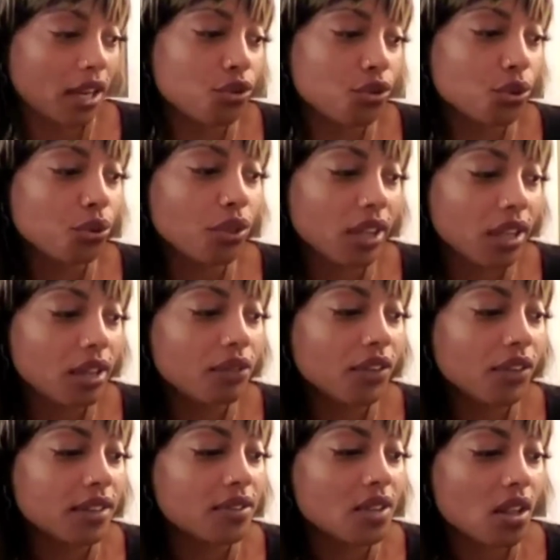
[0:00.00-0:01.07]
Trulieve
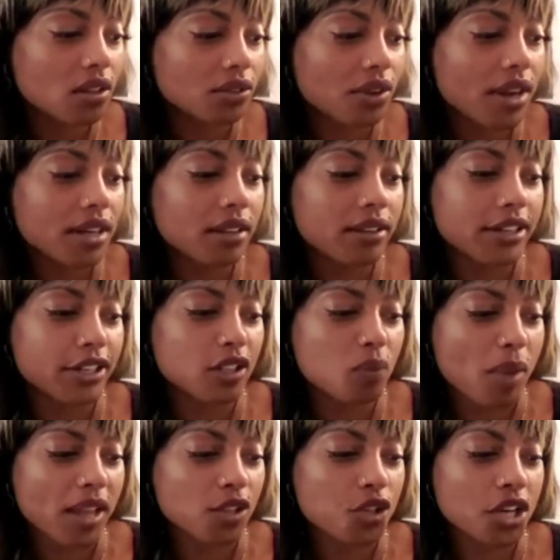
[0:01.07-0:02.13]
accelerated their
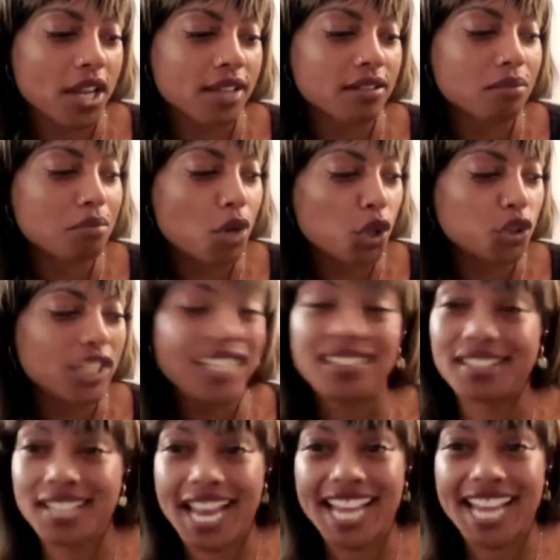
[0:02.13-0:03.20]
expansion as a
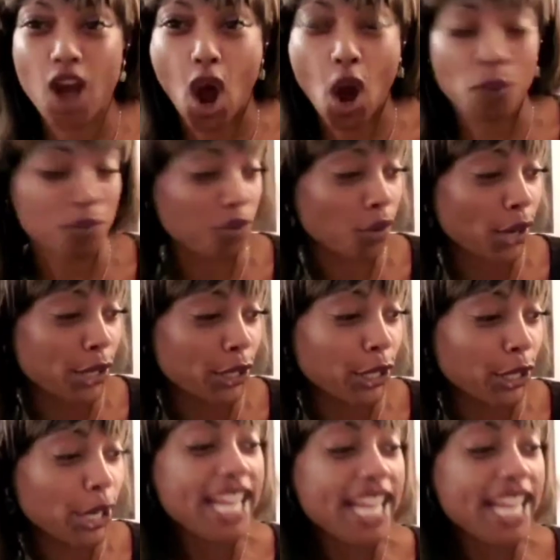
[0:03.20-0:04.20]
multi-state operator,